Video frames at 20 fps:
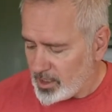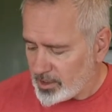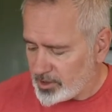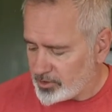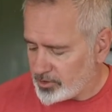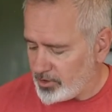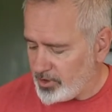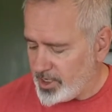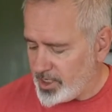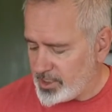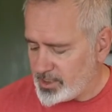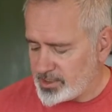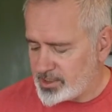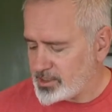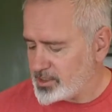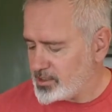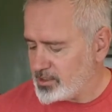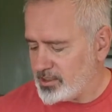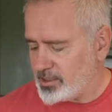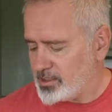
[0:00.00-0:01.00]

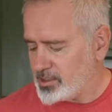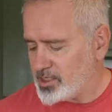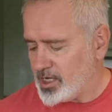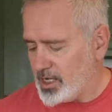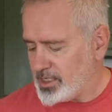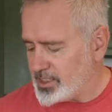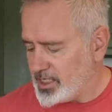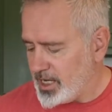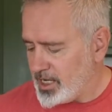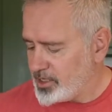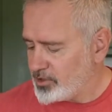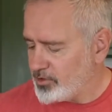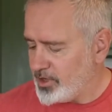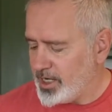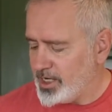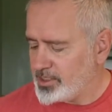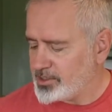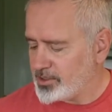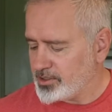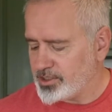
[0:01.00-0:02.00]
Greens, sauteing
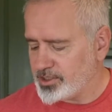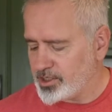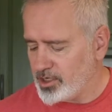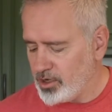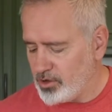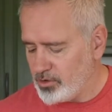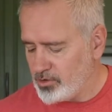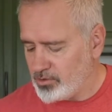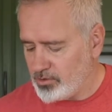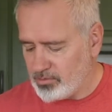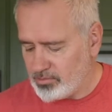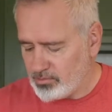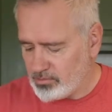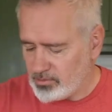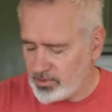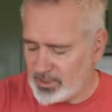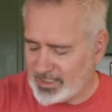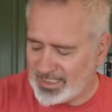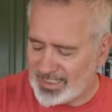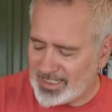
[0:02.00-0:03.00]
greens are so
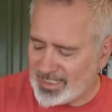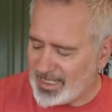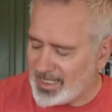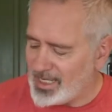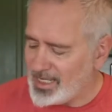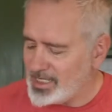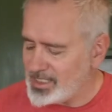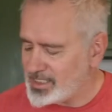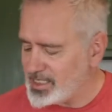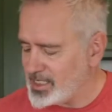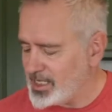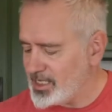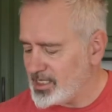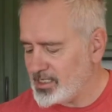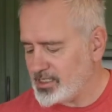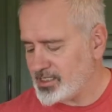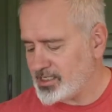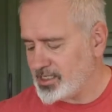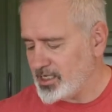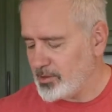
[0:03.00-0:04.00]
easy,
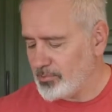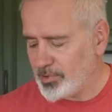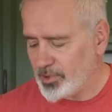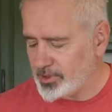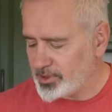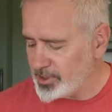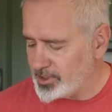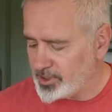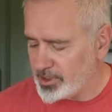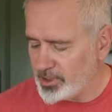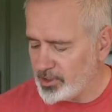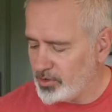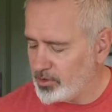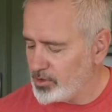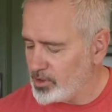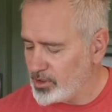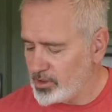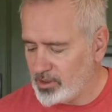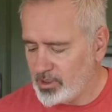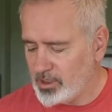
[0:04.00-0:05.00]
simple to do.
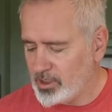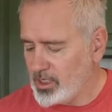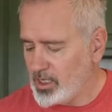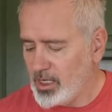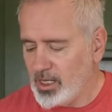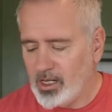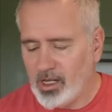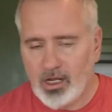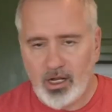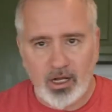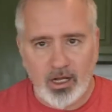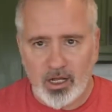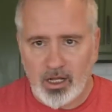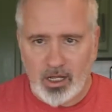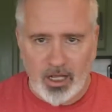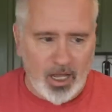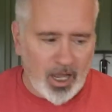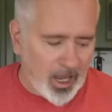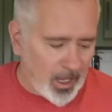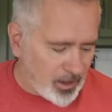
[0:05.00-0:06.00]

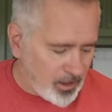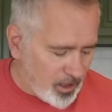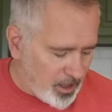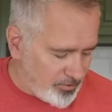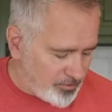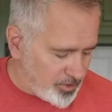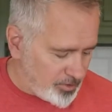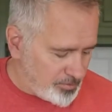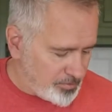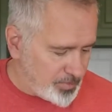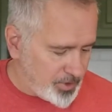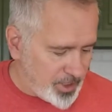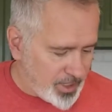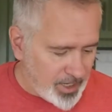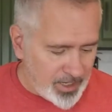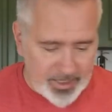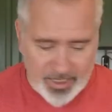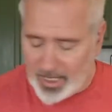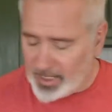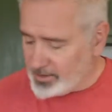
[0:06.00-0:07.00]
I love them.
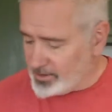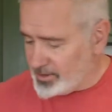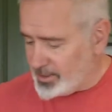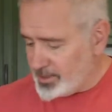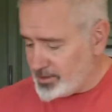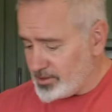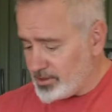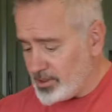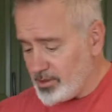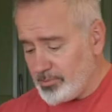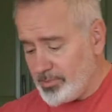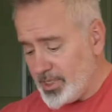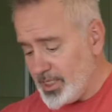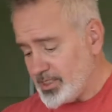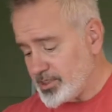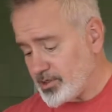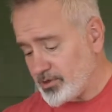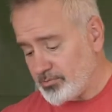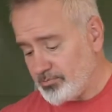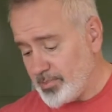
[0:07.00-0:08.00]
And again, these are the
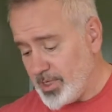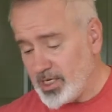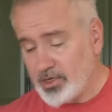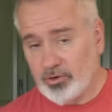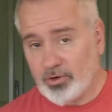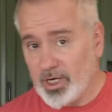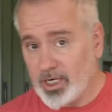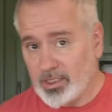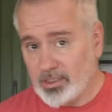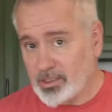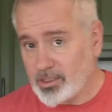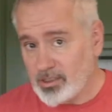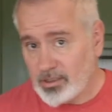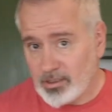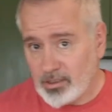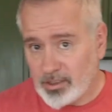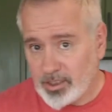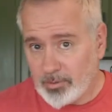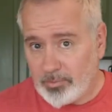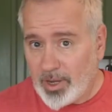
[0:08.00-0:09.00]
beet
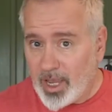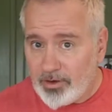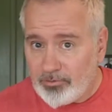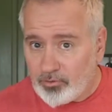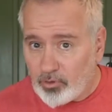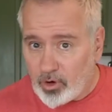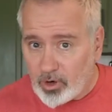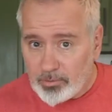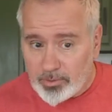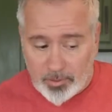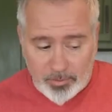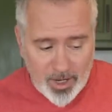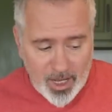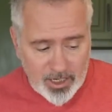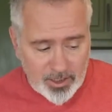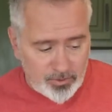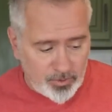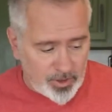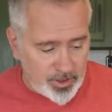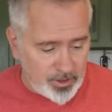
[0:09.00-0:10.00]
greens. You pay for them, you might
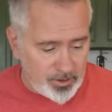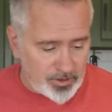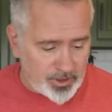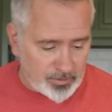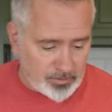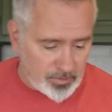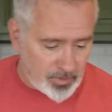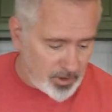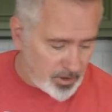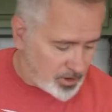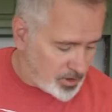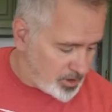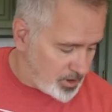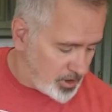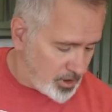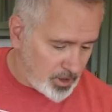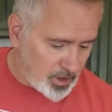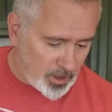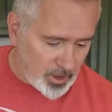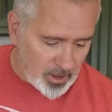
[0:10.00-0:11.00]
as well use them.
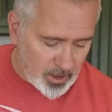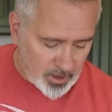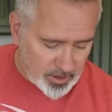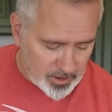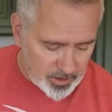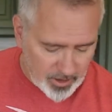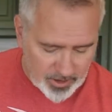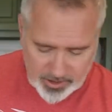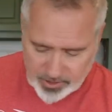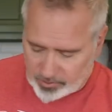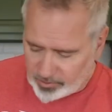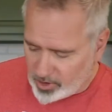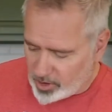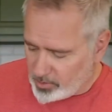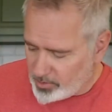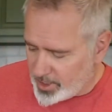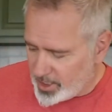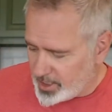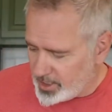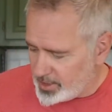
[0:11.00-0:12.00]
So let's
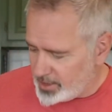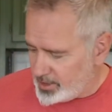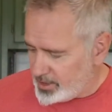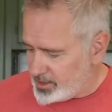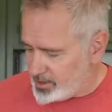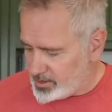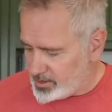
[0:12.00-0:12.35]
throw in